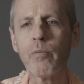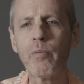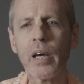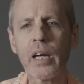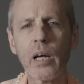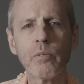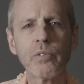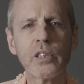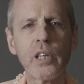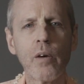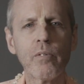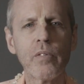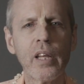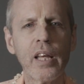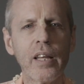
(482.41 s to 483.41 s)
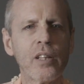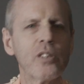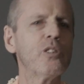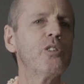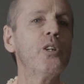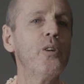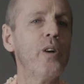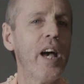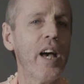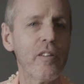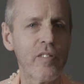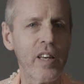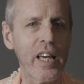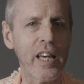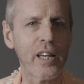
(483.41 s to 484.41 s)
pick up something that's too
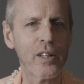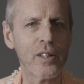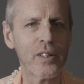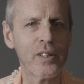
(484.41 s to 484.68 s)
heavy.